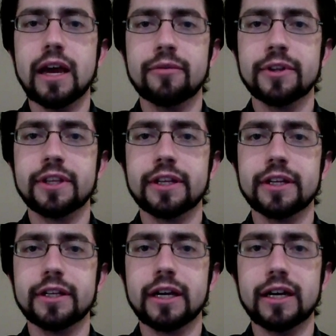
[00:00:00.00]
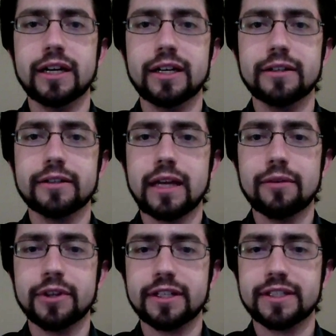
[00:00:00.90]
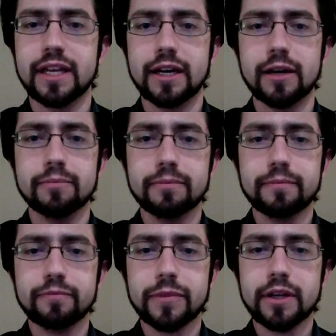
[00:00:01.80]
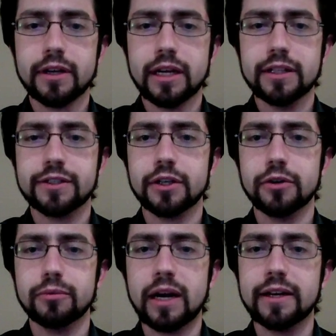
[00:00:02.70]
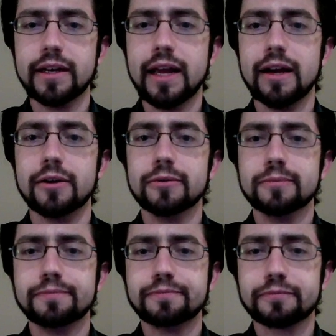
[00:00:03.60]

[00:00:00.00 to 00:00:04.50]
everything set up. And so right now,